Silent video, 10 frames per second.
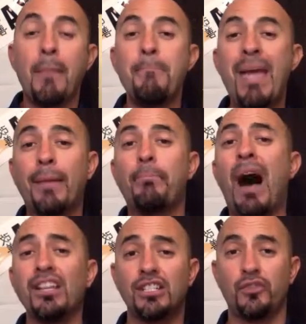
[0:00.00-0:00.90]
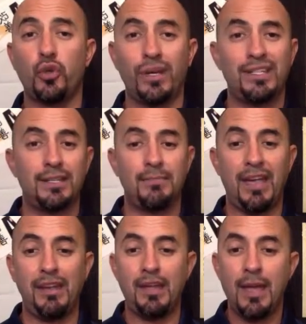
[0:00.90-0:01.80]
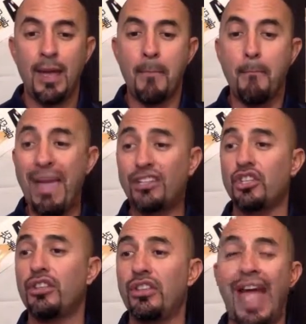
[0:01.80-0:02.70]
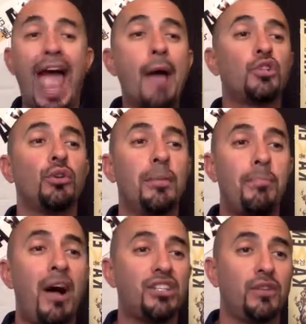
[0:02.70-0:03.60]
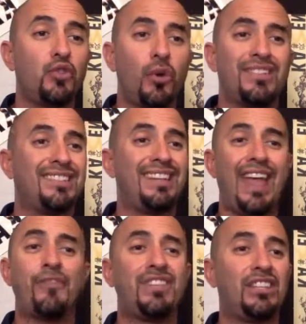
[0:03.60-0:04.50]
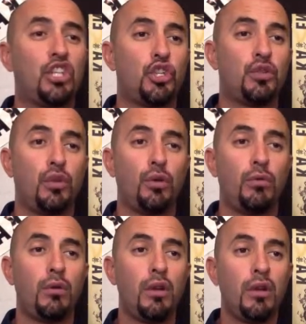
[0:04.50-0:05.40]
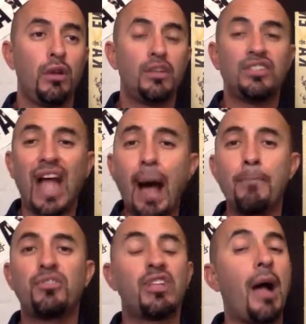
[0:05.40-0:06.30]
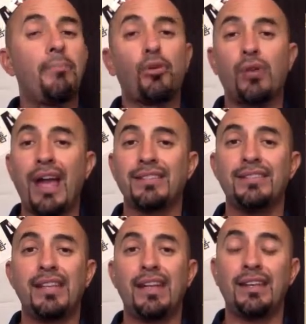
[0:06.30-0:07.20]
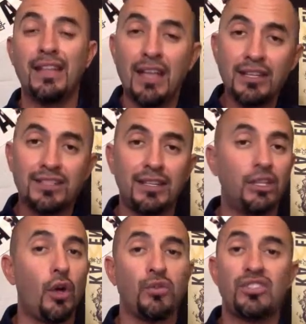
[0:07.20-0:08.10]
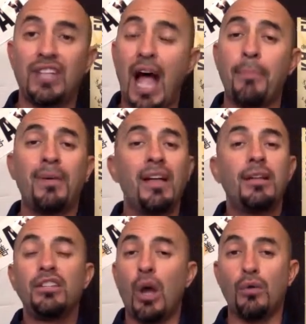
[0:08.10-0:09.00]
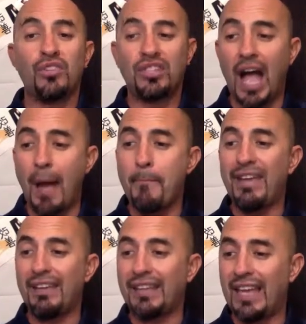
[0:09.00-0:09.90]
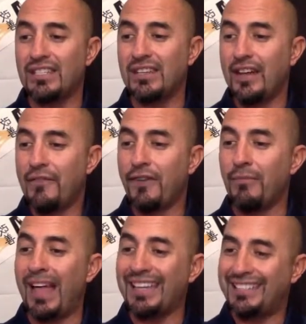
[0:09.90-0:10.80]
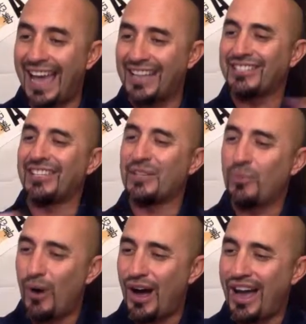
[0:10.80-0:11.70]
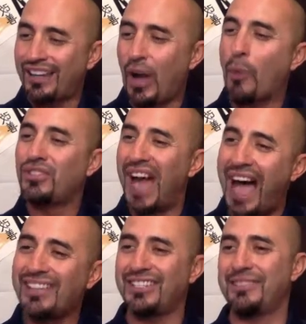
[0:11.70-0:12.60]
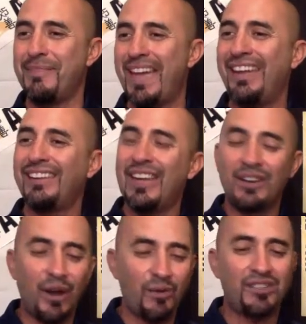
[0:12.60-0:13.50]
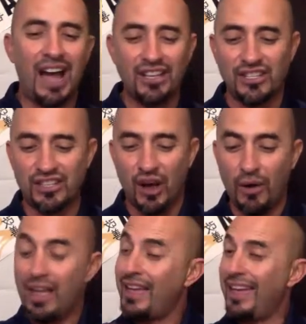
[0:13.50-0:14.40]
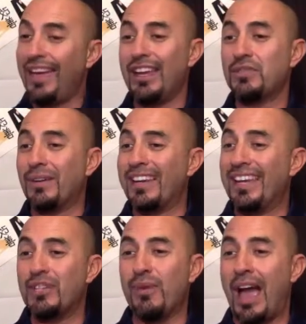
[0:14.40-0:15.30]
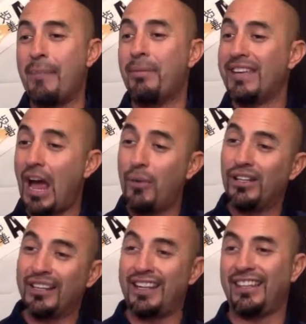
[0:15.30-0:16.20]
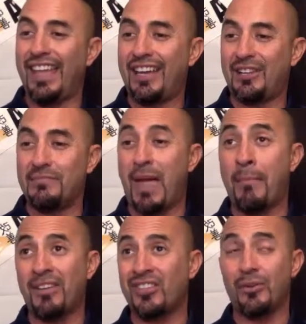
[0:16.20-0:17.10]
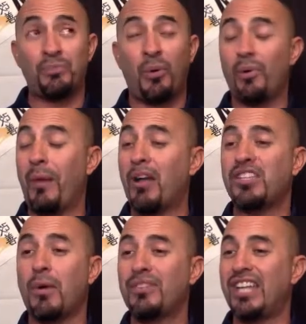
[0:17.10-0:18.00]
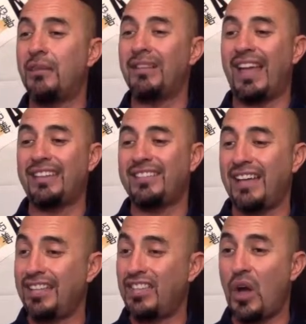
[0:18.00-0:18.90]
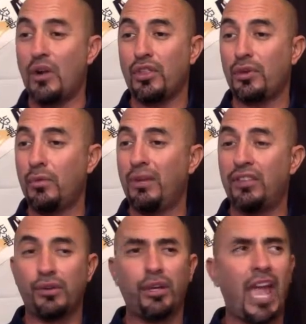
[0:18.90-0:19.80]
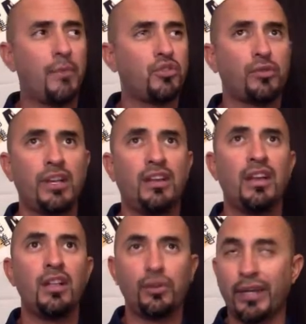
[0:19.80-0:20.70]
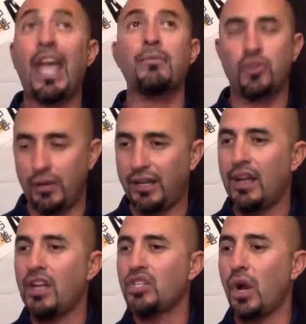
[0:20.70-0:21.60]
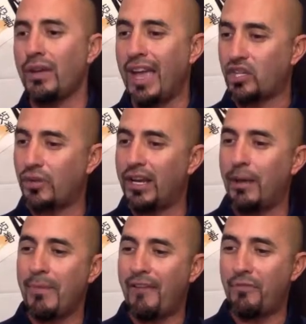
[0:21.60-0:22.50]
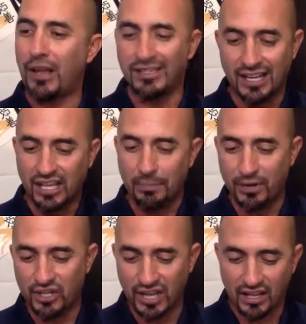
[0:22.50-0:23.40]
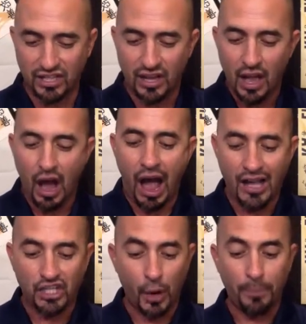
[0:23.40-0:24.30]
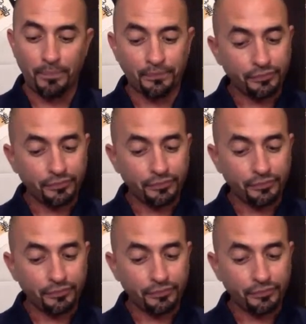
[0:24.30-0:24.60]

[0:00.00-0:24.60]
Make positive choices, man. Make sure that they're absolutely positive choices in everything that you do. Stop, stop procrastinating. Yo, stop, yo, stop being lazy. From Los Angeles, what? Go Dodgers, man. Go Dodgers, yo. It is what it is, right? But now we're looking at the Lakers, man. My son was pulled, my son was telling me last night that they're on a three week, three game streak, three game streak. So yeah, straight up, man. From Los Angeles, I appreciate you. All right, so